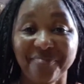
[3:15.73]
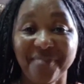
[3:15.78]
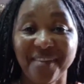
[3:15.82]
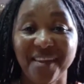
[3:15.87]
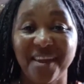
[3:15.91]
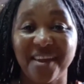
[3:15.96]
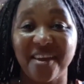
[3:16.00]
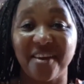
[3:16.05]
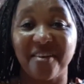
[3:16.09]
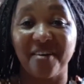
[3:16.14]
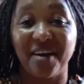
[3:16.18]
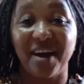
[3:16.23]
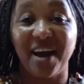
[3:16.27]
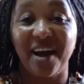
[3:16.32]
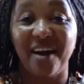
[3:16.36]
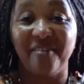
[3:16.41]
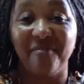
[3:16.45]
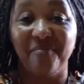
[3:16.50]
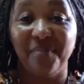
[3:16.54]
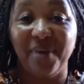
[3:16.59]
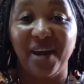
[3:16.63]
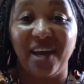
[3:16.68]
here. I
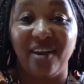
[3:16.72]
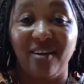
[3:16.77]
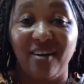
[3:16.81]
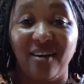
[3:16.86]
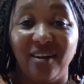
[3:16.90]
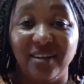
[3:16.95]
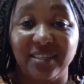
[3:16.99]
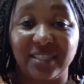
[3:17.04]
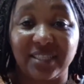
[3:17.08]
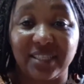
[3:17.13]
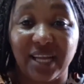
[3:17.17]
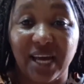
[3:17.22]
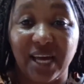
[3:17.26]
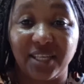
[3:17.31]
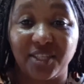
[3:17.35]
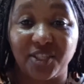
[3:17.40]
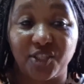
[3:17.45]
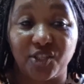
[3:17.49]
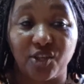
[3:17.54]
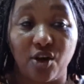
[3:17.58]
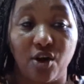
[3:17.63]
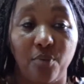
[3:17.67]
have mine all
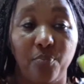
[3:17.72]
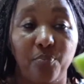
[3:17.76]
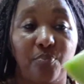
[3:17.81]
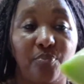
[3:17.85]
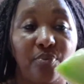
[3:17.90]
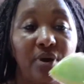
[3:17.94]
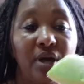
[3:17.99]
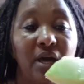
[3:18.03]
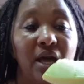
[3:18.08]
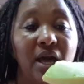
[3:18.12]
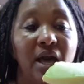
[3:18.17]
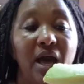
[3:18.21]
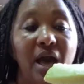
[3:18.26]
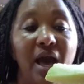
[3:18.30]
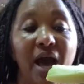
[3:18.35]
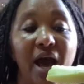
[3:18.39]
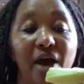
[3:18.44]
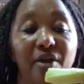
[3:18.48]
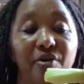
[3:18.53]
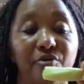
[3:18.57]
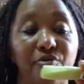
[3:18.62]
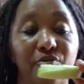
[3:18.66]
sliced up
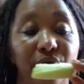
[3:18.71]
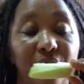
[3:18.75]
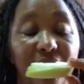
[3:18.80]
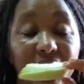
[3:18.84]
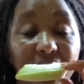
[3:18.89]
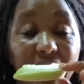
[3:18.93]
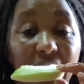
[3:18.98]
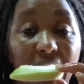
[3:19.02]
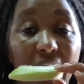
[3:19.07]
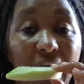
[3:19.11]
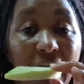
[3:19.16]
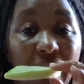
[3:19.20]
and ready.